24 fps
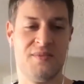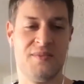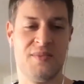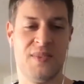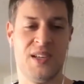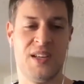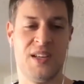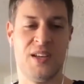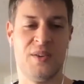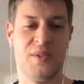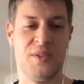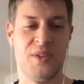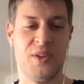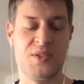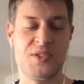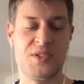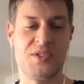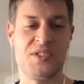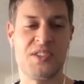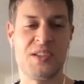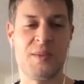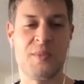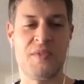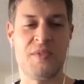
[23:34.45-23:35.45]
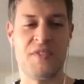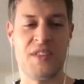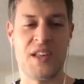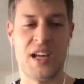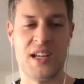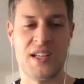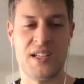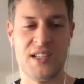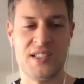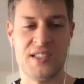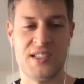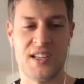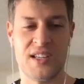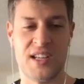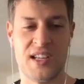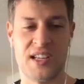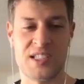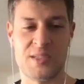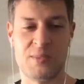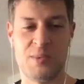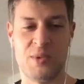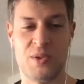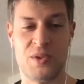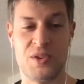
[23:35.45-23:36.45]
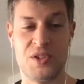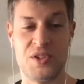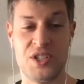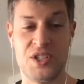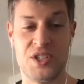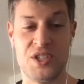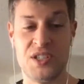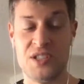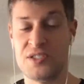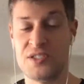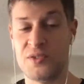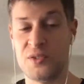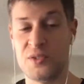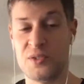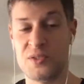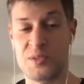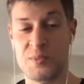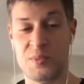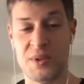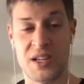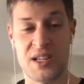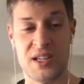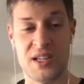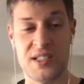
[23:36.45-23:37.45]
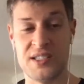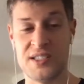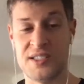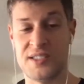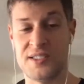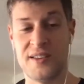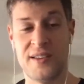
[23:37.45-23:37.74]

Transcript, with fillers: you know those are some of the ideas that i explore in genius foods because